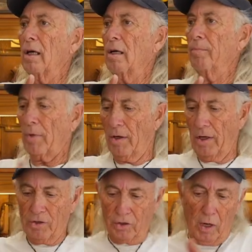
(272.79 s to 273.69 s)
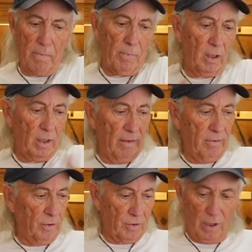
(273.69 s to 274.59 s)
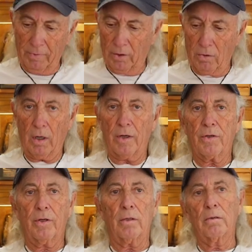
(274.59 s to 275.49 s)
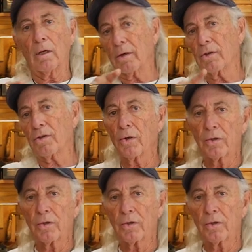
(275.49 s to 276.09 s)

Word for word: uh, a nice straight bar level or something across here. I'm going to show you